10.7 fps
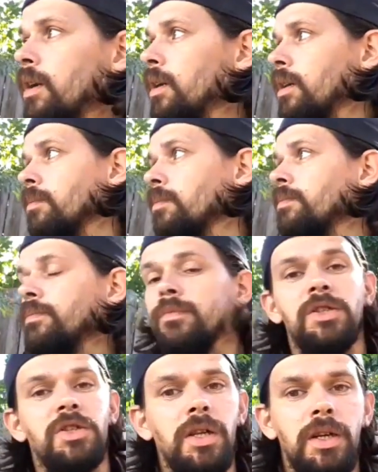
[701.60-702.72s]

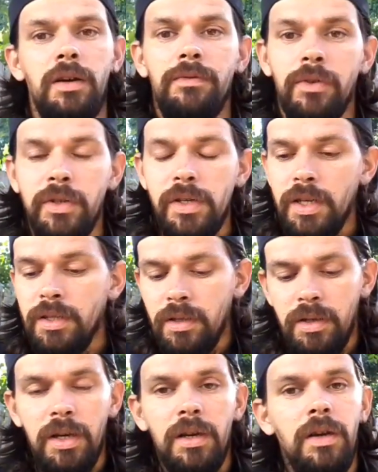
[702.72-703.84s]
That's all I got for you guys
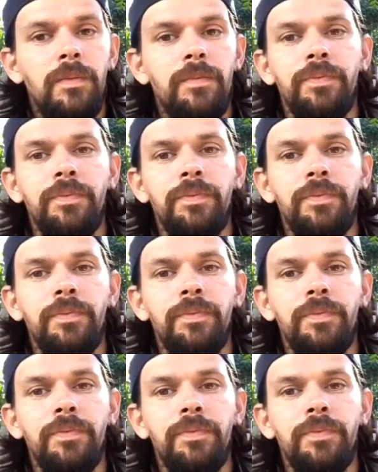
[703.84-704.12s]
today.